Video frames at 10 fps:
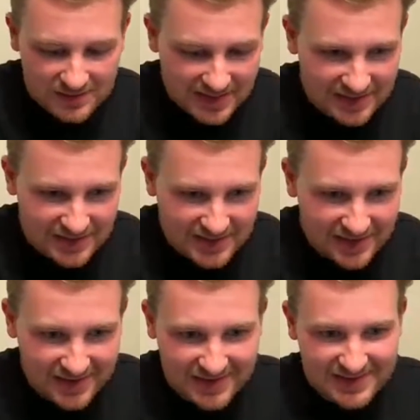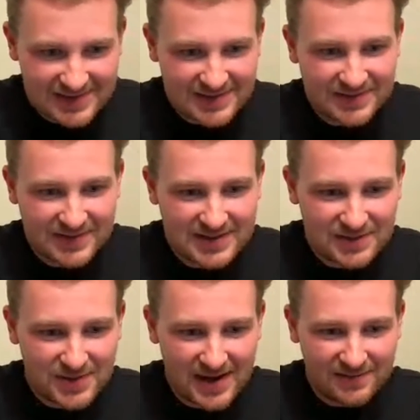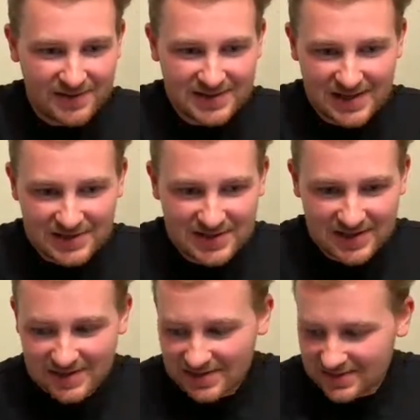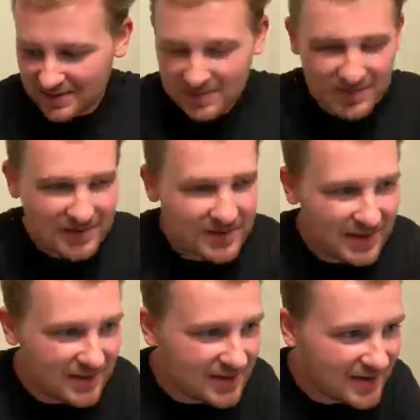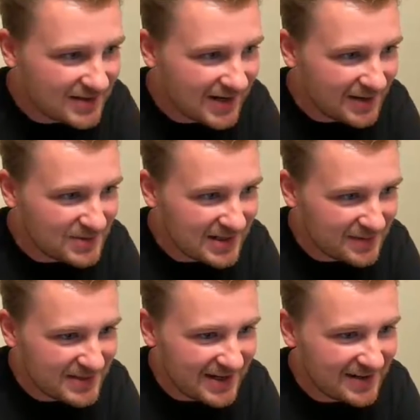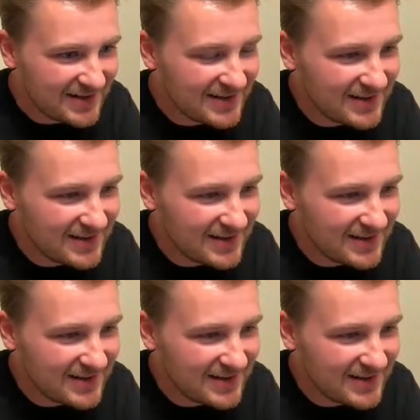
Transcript: Sagittarius. Let's see what we have for Sagittarius. Let me get the timestamp down.